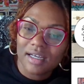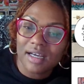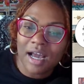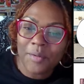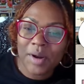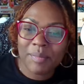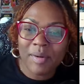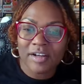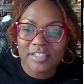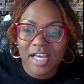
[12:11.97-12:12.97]
I work
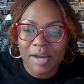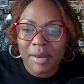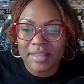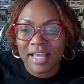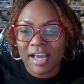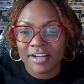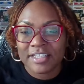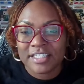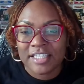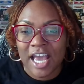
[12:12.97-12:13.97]
part-time down at
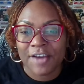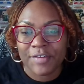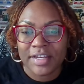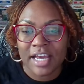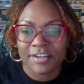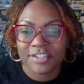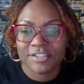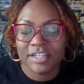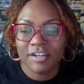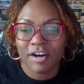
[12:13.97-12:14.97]
this cafe down the
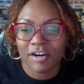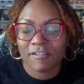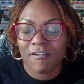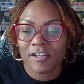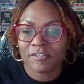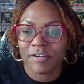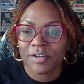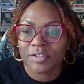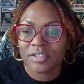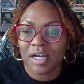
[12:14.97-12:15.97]
street called
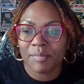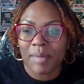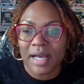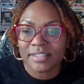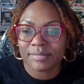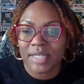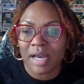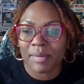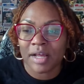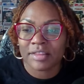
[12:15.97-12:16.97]
Crossroads. Come by
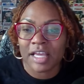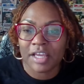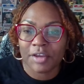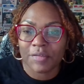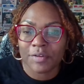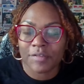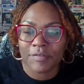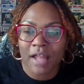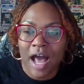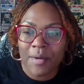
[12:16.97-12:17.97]
sometime, I'll thank you for the
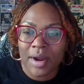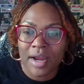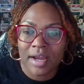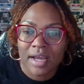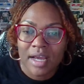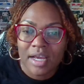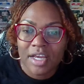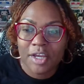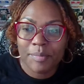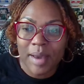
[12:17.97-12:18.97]
flower.
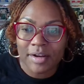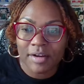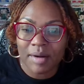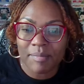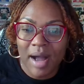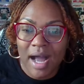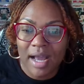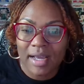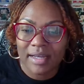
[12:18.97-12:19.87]
You better come by.